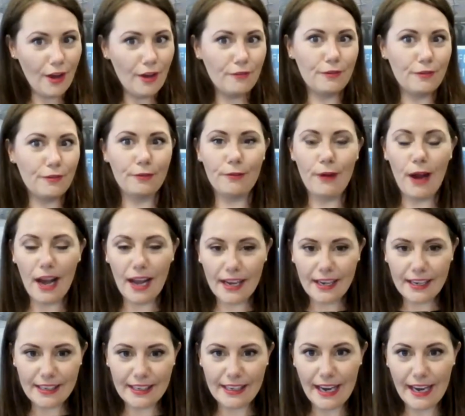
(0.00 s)

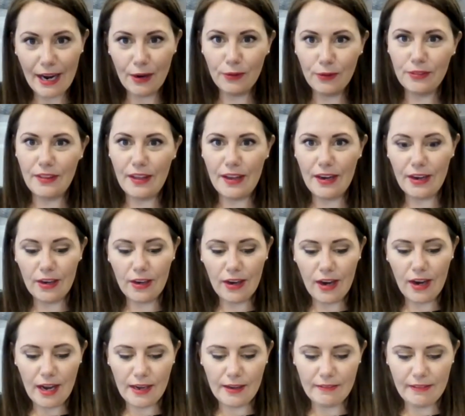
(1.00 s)
variety out there.
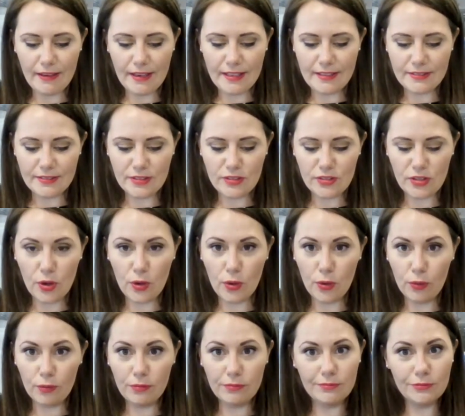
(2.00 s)
And
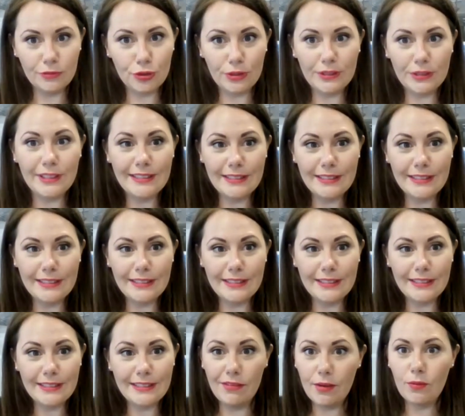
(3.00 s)
so drilling down
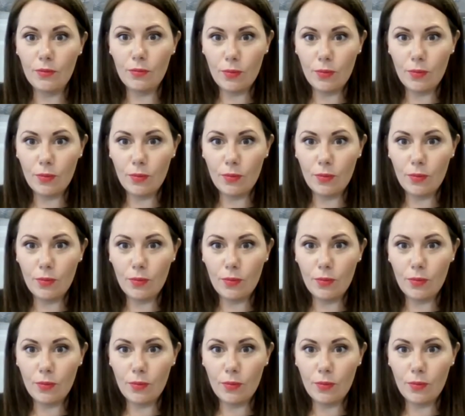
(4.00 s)
on,